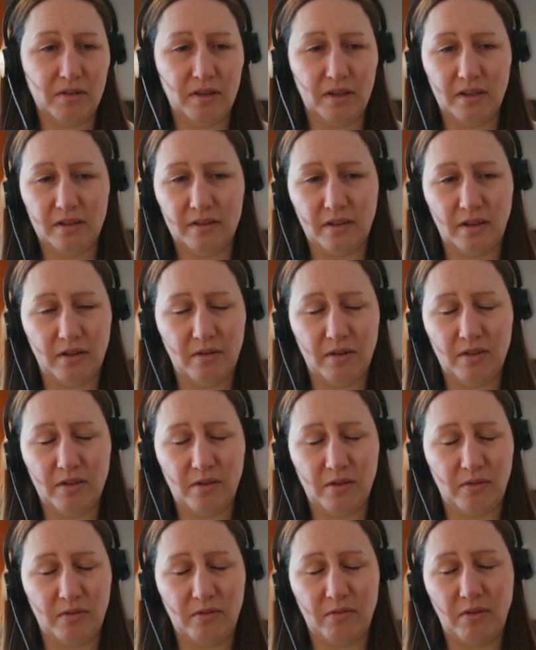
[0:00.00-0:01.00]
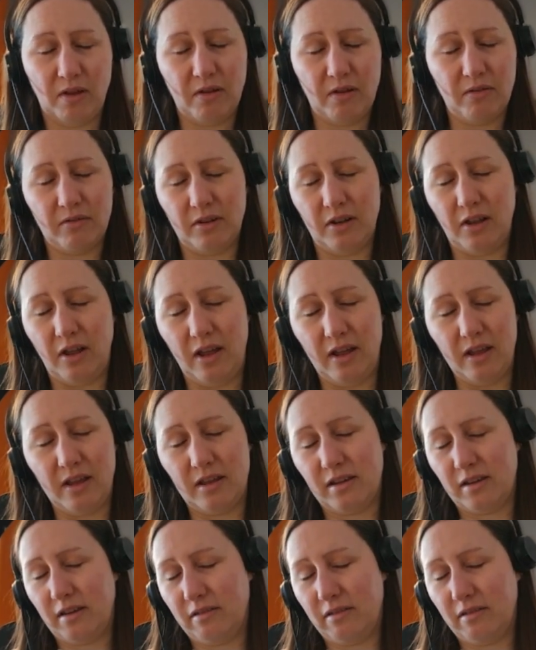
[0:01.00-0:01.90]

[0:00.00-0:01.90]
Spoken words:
so it just felt like